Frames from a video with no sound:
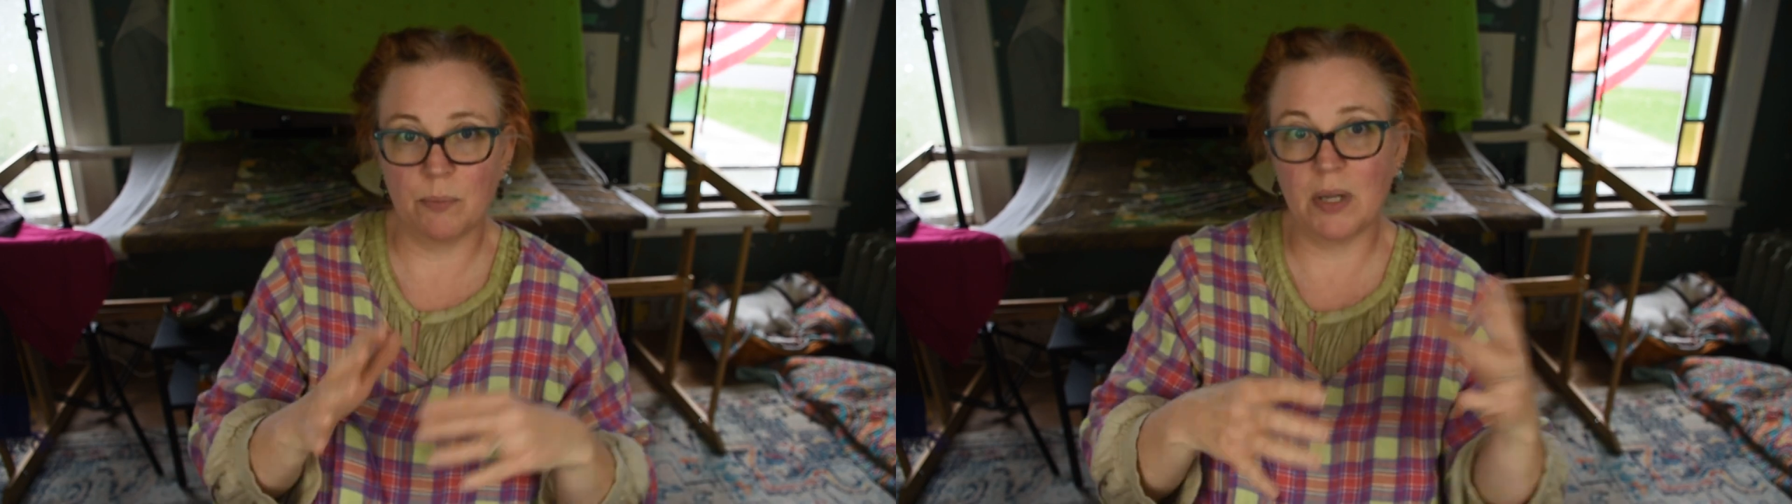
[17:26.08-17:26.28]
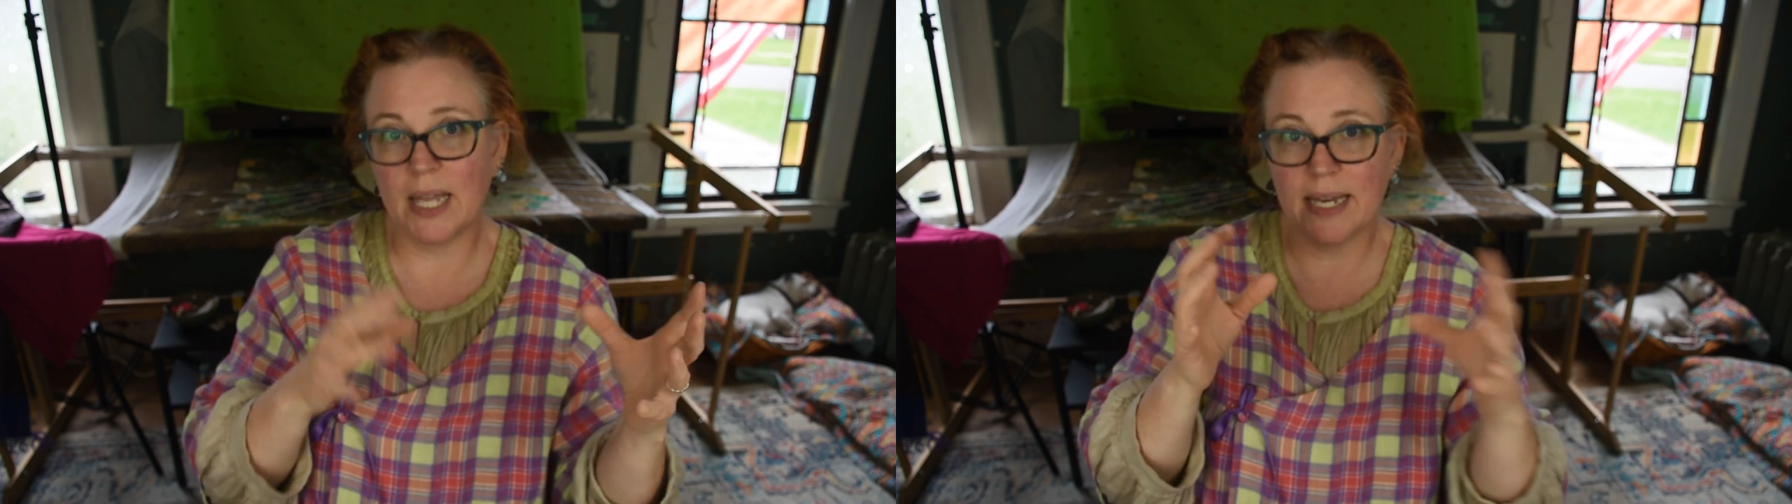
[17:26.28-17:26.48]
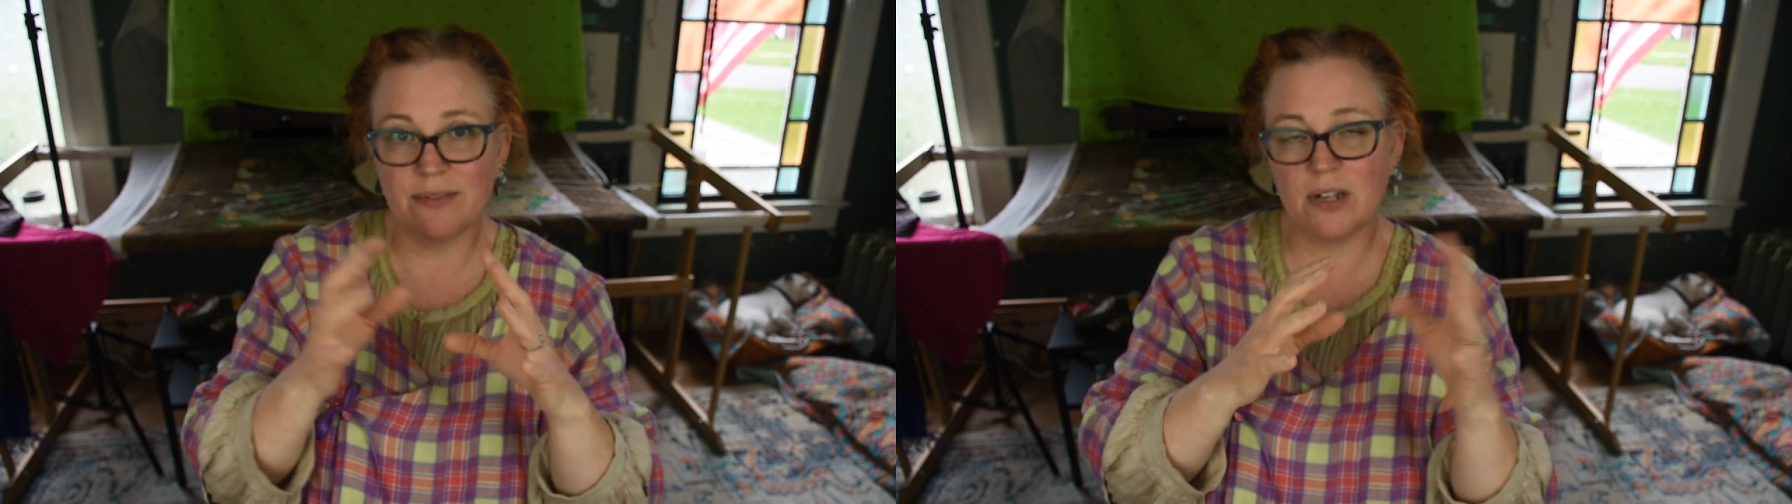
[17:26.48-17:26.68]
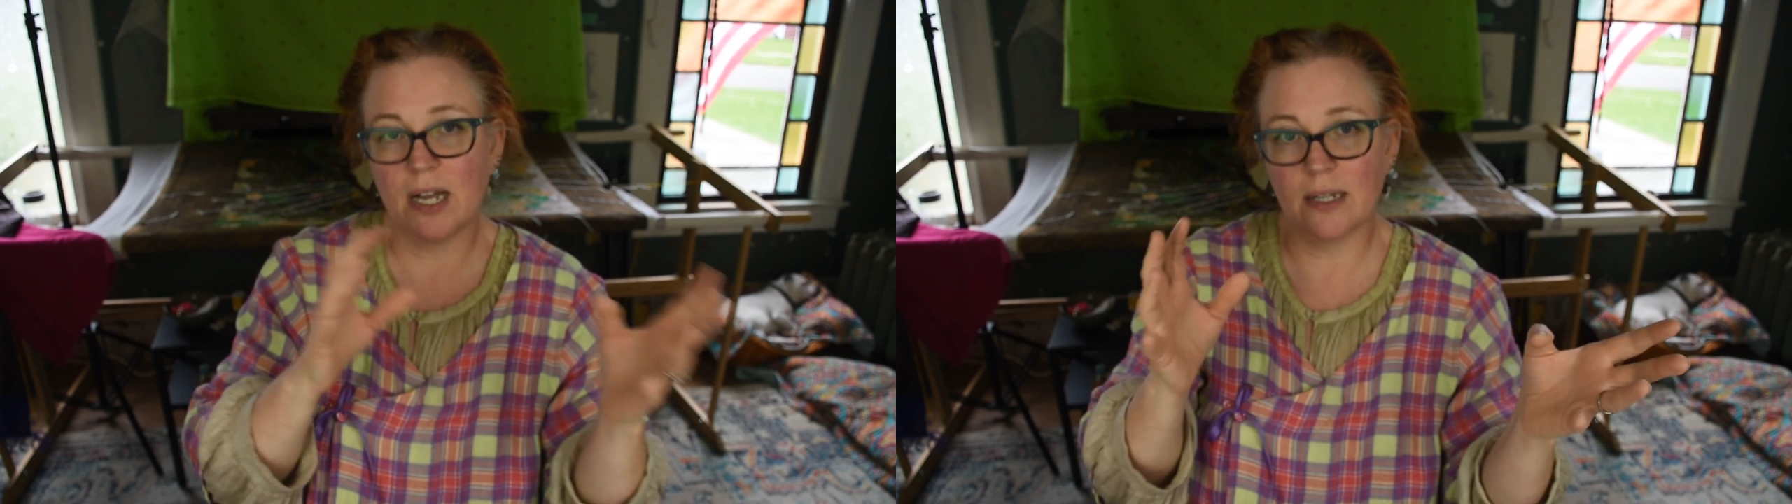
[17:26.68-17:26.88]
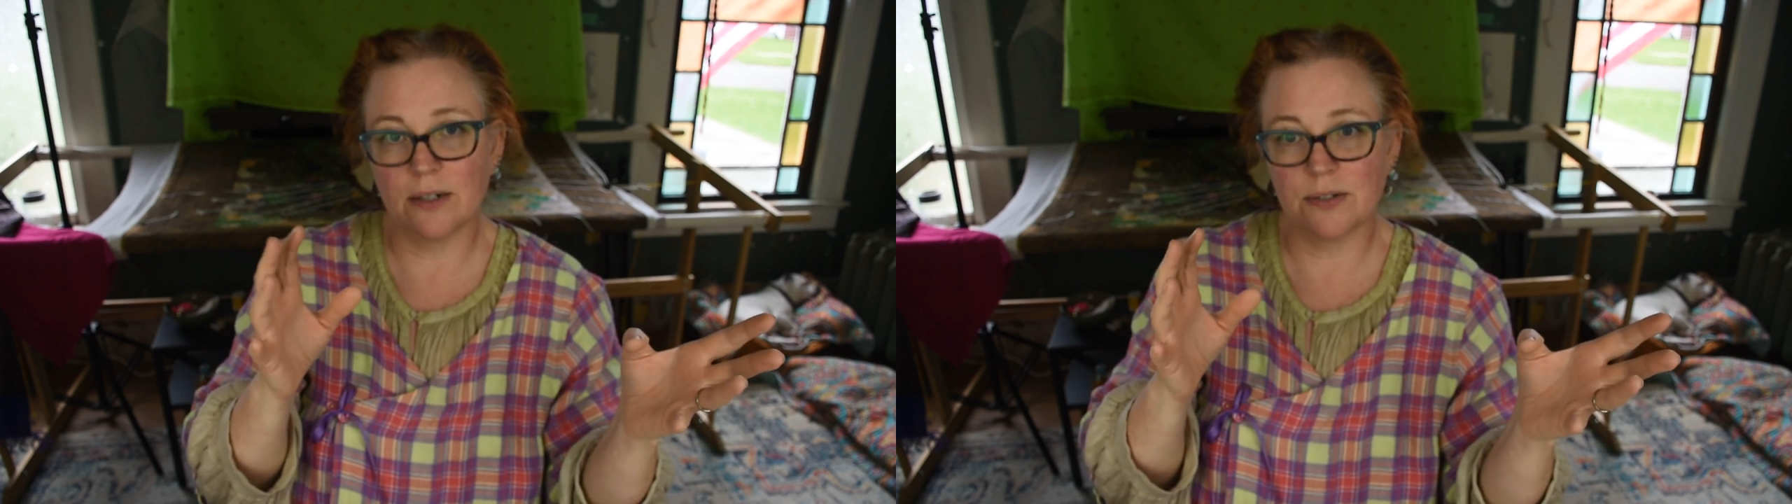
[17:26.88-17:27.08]
play of
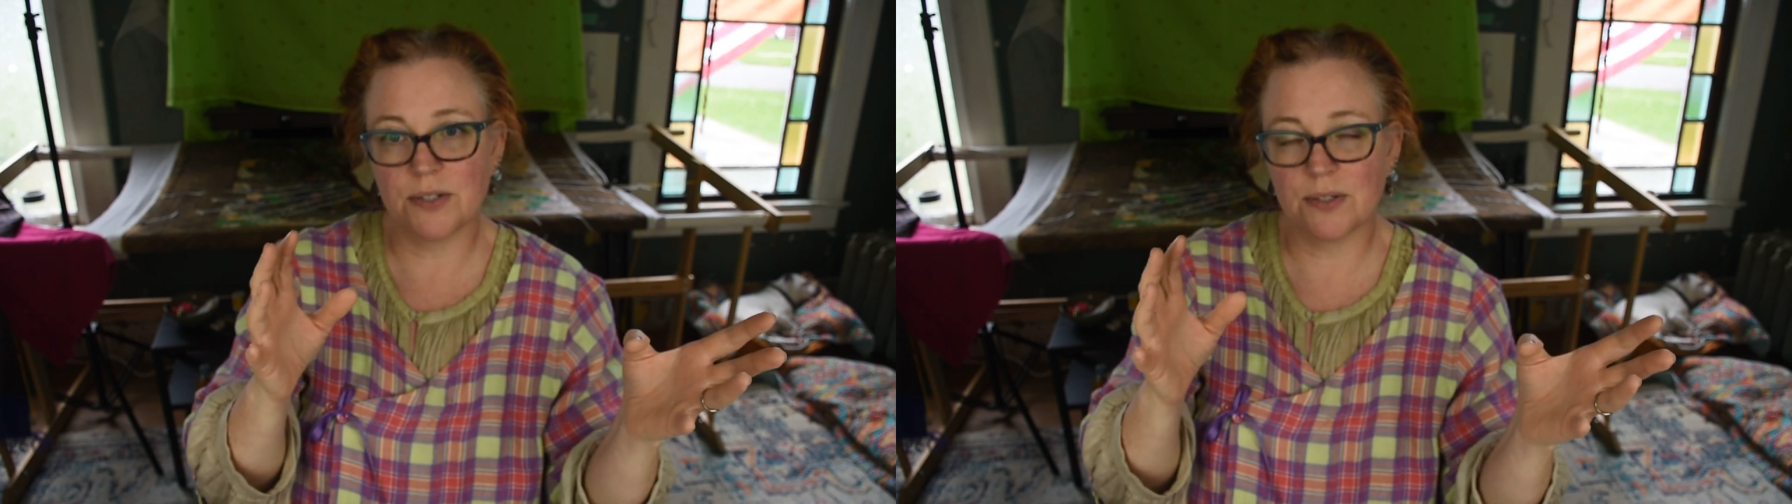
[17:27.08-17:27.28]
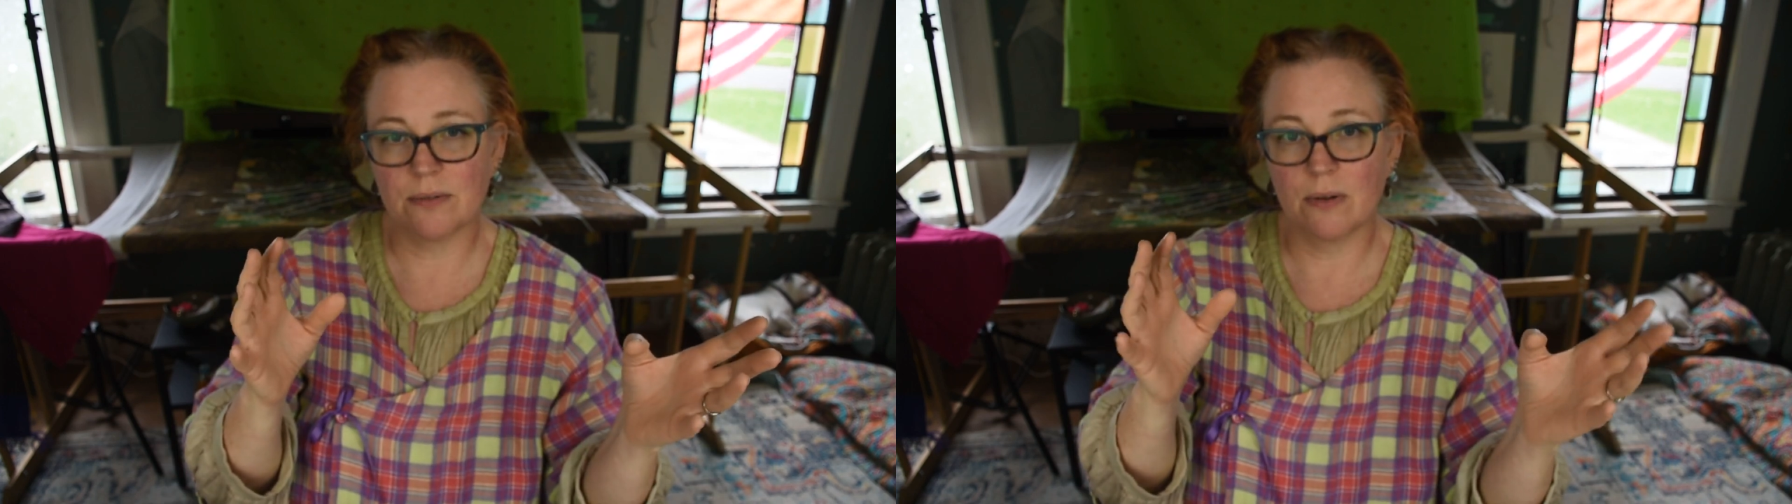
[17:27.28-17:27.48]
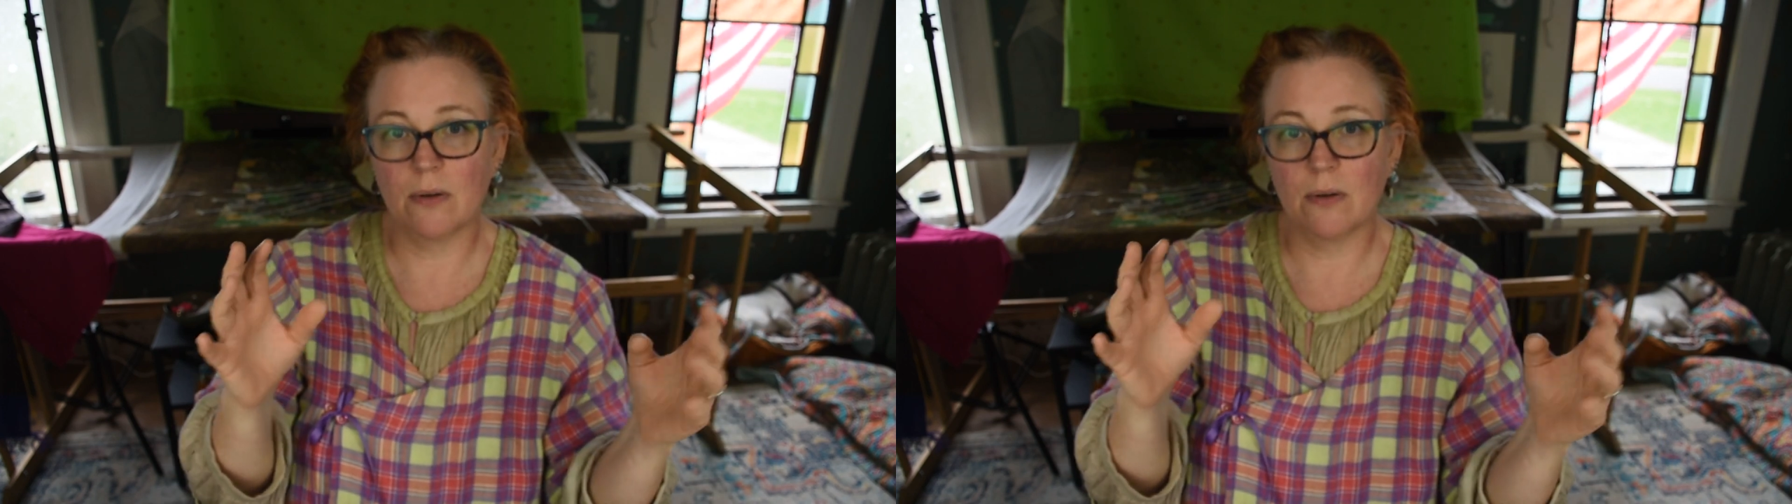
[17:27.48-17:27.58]
colors